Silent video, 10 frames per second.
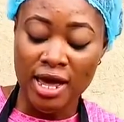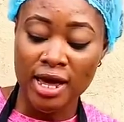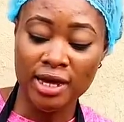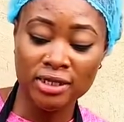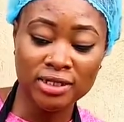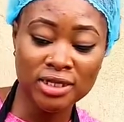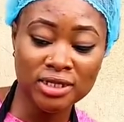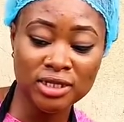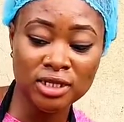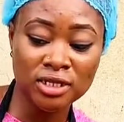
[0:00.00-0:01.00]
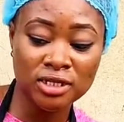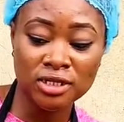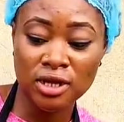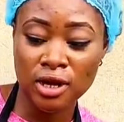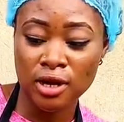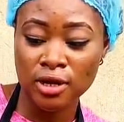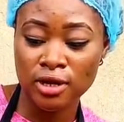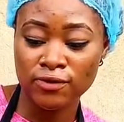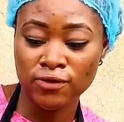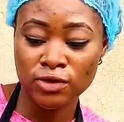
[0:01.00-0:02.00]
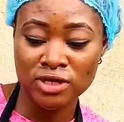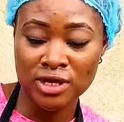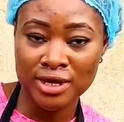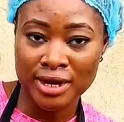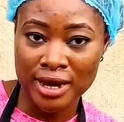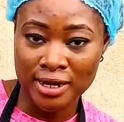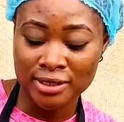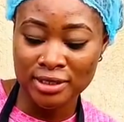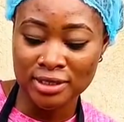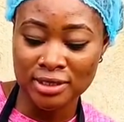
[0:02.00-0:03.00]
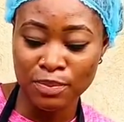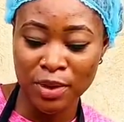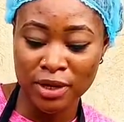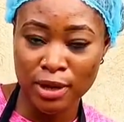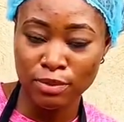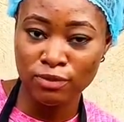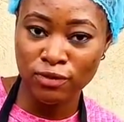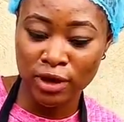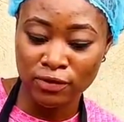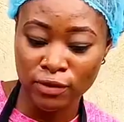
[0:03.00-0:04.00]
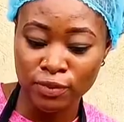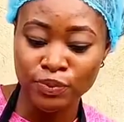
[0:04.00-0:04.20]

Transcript: And this is Foster Clark. This is a pineapple flavor.